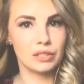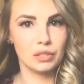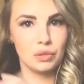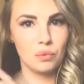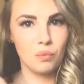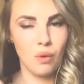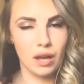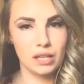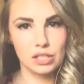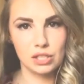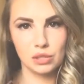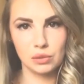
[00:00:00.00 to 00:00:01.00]
you
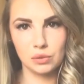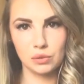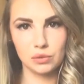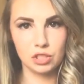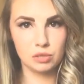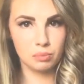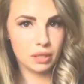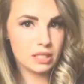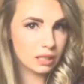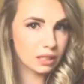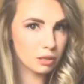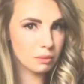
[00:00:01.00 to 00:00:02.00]
want to spritz
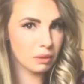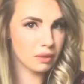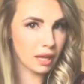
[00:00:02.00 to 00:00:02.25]
a little bit